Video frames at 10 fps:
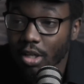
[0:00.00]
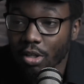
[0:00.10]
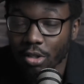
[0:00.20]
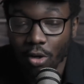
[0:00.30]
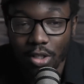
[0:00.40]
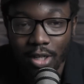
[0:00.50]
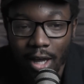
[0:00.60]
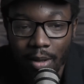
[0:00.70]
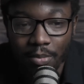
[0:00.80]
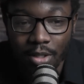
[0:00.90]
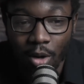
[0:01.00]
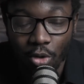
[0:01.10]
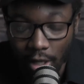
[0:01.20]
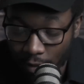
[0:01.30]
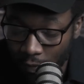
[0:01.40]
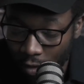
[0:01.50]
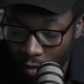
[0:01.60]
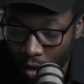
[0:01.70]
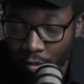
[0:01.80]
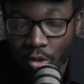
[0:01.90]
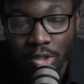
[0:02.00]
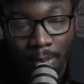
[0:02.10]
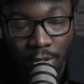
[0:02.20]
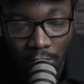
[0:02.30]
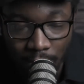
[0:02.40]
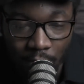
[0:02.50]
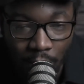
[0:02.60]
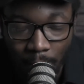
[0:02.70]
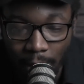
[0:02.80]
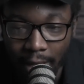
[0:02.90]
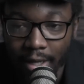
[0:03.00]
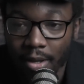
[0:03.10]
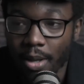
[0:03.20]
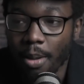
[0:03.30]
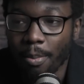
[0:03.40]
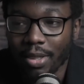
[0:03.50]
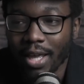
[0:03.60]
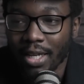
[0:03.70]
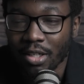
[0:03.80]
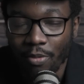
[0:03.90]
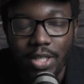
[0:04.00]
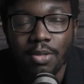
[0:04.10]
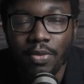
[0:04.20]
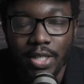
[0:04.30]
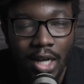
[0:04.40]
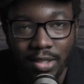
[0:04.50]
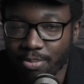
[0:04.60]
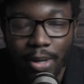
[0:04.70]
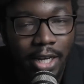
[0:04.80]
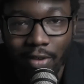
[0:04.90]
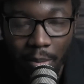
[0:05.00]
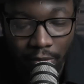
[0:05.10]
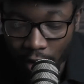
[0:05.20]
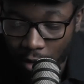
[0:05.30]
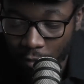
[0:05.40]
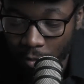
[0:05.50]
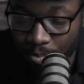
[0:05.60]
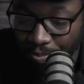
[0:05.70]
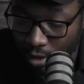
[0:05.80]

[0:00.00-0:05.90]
Because a lot of the times I'll look at a photo, I'll know some adjustments I want to make, but then the rest of it is kind of just playing around with Lightroom.